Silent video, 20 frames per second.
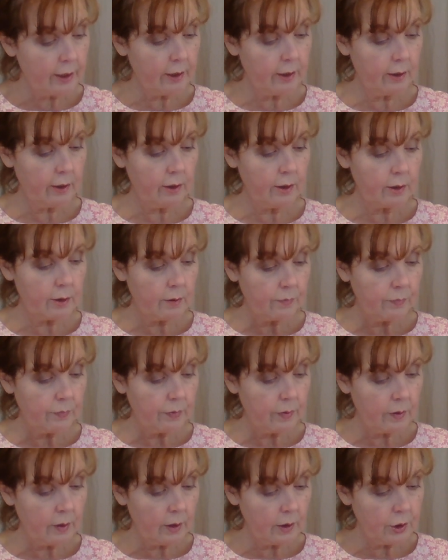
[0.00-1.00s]
in it,
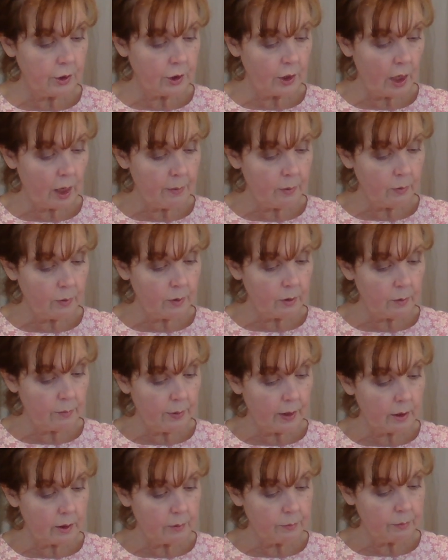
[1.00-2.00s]
then jab it with
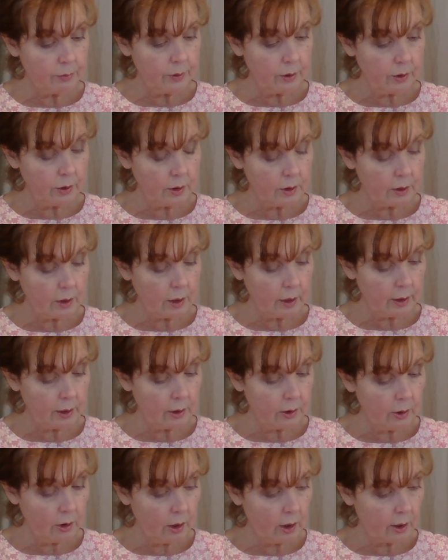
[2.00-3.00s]
about a billion
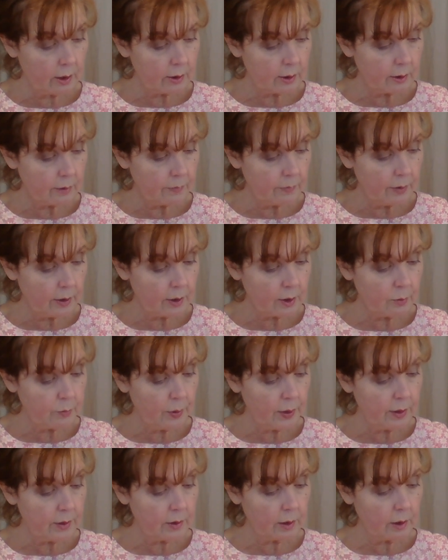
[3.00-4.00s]
tiny dots. That's
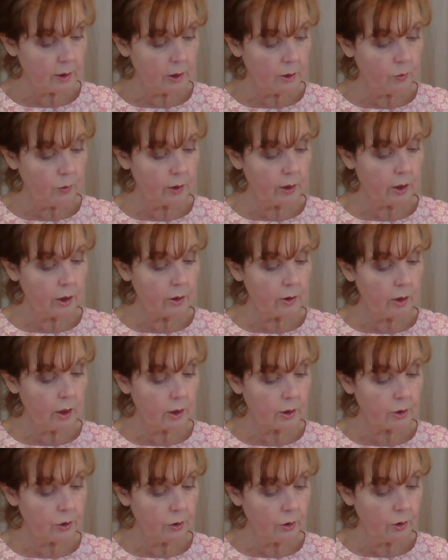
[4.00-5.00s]
basically what our
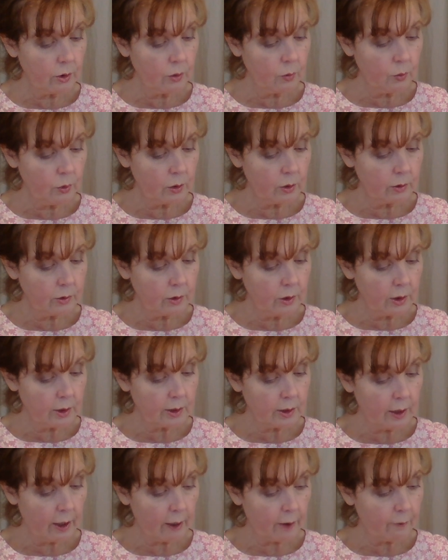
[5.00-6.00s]
nocturnal world
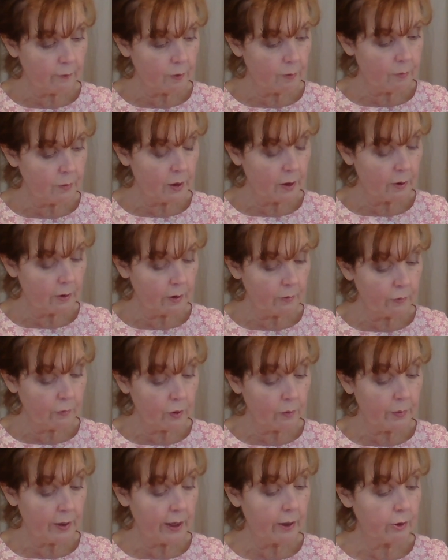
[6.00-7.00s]
looks like from our
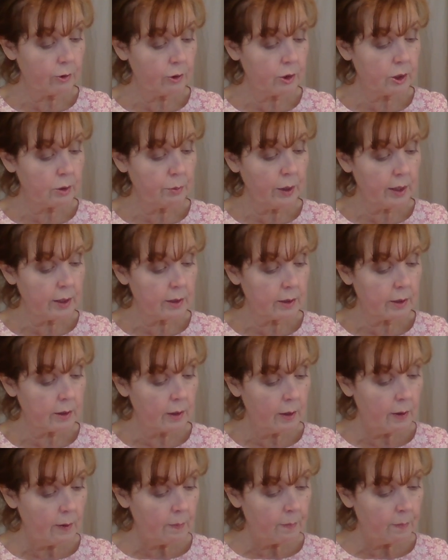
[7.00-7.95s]
from outer space.